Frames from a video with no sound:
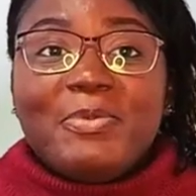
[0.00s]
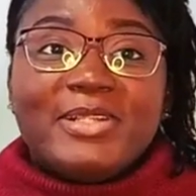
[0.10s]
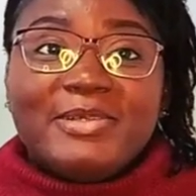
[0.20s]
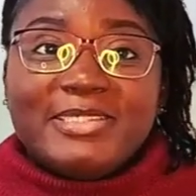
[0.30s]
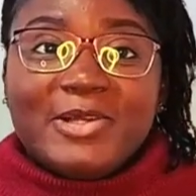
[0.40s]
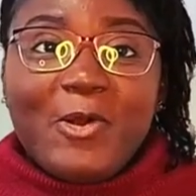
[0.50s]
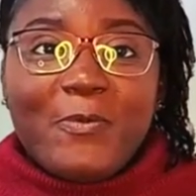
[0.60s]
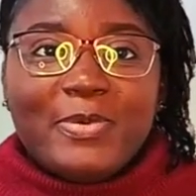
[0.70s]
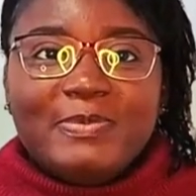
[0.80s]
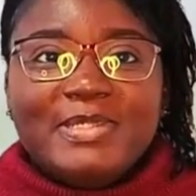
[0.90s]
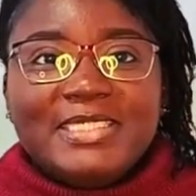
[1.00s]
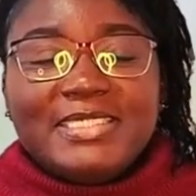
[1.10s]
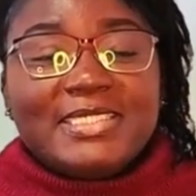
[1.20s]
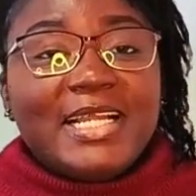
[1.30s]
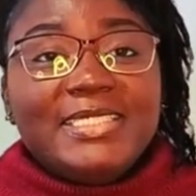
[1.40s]
But there is hope.
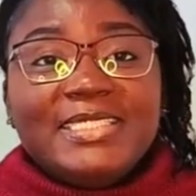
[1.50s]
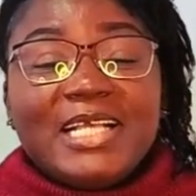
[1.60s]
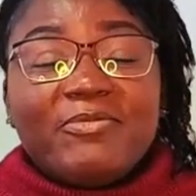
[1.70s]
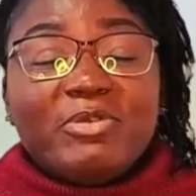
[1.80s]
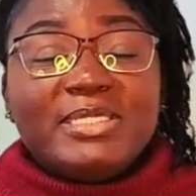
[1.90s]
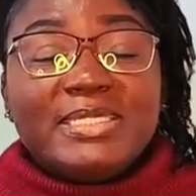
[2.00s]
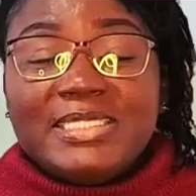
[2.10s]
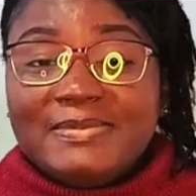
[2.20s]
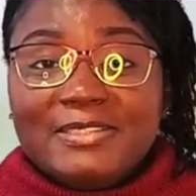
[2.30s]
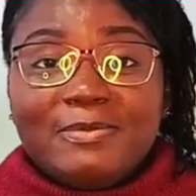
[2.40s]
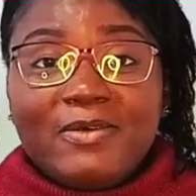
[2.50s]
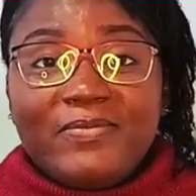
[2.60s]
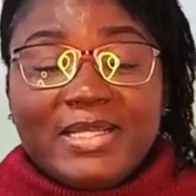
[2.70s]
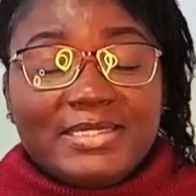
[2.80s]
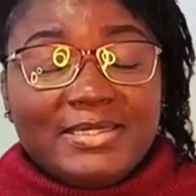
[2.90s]
Scientists have recently developed a
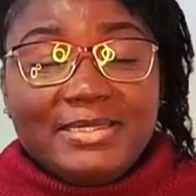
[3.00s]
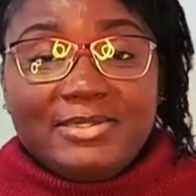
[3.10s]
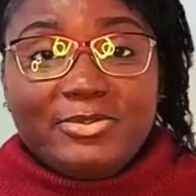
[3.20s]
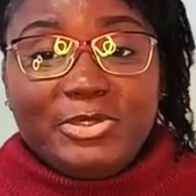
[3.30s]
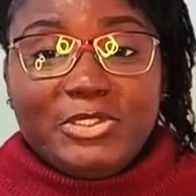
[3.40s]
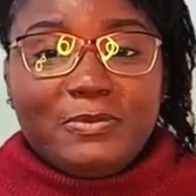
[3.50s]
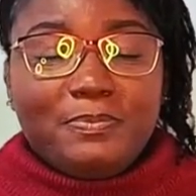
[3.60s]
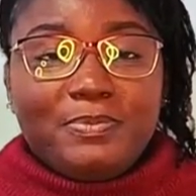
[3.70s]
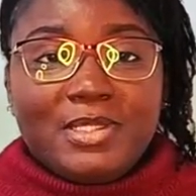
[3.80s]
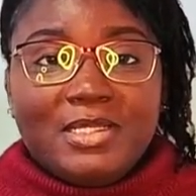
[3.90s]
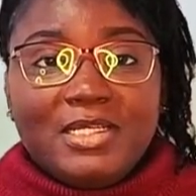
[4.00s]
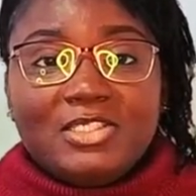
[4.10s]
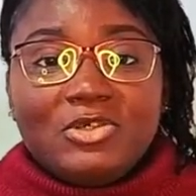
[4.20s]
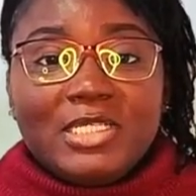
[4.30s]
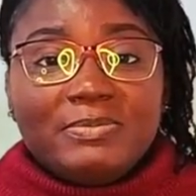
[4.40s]
fascinating solution,
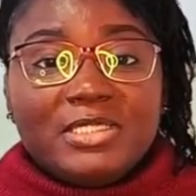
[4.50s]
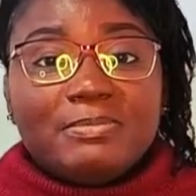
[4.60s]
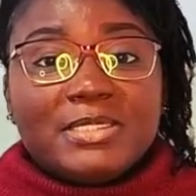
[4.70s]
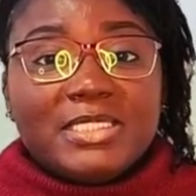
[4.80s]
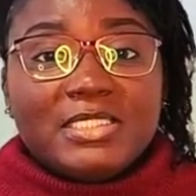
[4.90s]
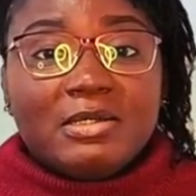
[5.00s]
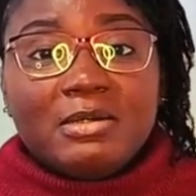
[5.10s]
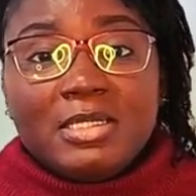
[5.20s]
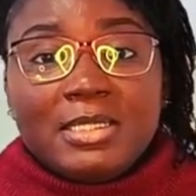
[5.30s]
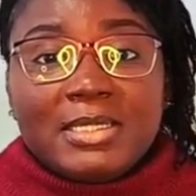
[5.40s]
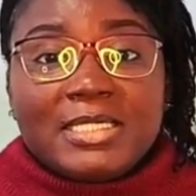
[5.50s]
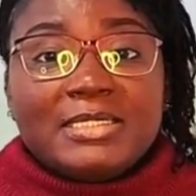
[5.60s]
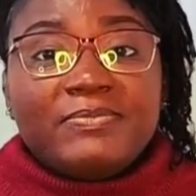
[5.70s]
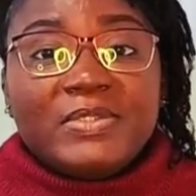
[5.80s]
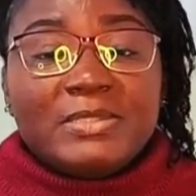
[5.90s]
a transparent material that
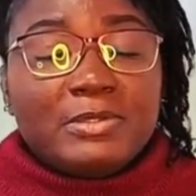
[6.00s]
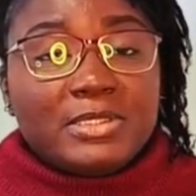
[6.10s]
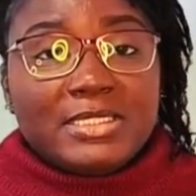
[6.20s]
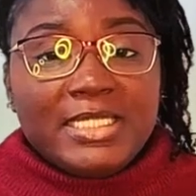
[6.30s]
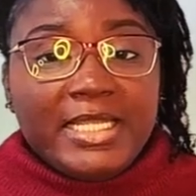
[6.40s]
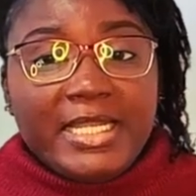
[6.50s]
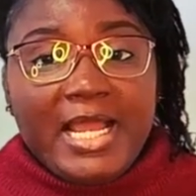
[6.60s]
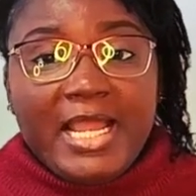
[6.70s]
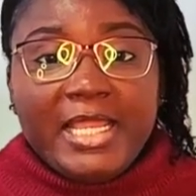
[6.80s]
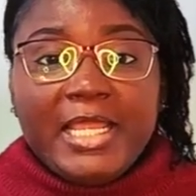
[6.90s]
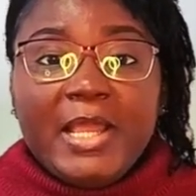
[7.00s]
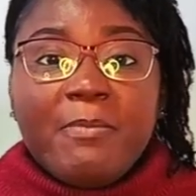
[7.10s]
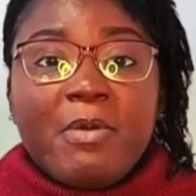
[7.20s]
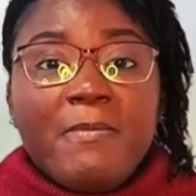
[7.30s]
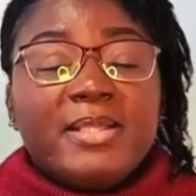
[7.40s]
is invisible to the naked eye,
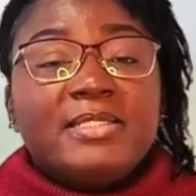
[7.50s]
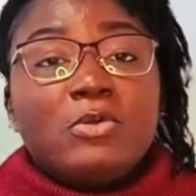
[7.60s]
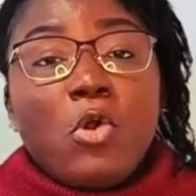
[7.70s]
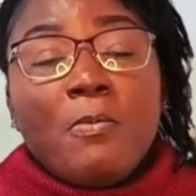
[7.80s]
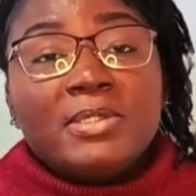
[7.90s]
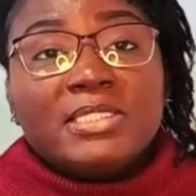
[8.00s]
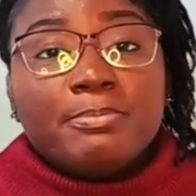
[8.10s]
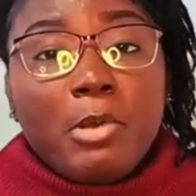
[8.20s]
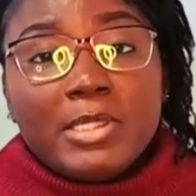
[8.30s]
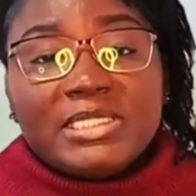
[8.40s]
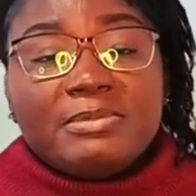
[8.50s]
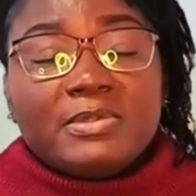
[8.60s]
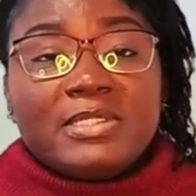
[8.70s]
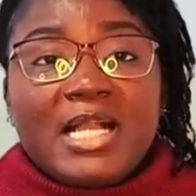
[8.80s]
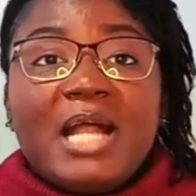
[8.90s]
but makes it almost impossible
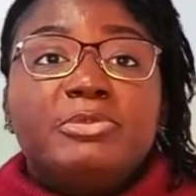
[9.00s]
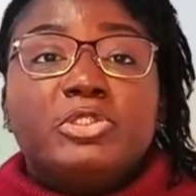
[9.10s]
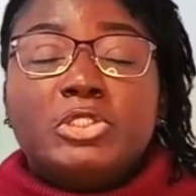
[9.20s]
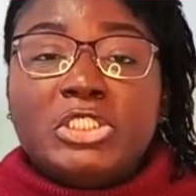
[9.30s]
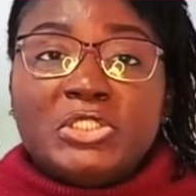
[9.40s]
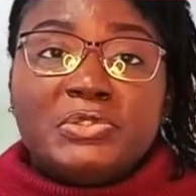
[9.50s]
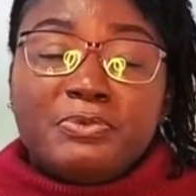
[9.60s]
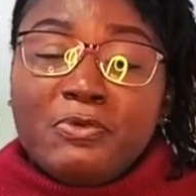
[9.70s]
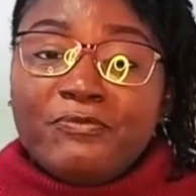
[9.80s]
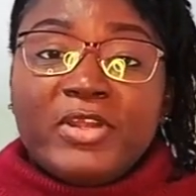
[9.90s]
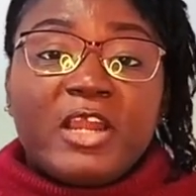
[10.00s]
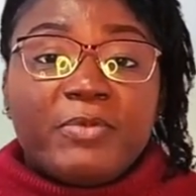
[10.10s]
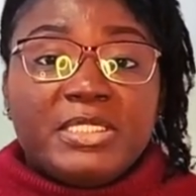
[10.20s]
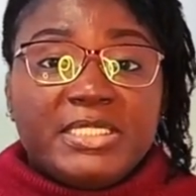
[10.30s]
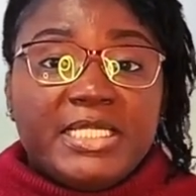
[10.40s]
to capture useful
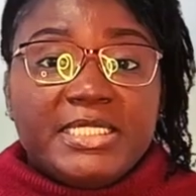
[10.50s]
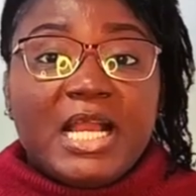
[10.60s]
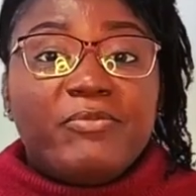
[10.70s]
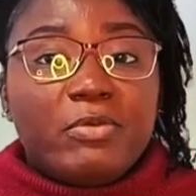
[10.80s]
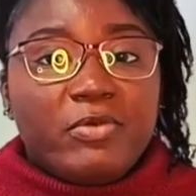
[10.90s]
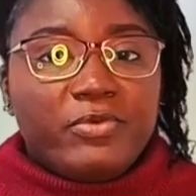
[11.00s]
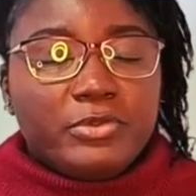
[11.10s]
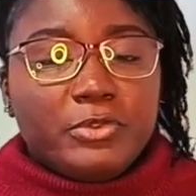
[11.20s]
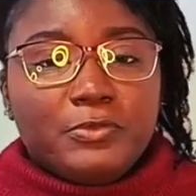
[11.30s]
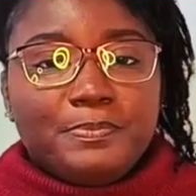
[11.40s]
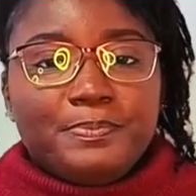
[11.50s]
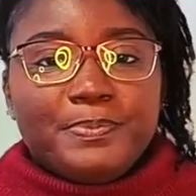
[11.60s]
fingerprint data from a photo.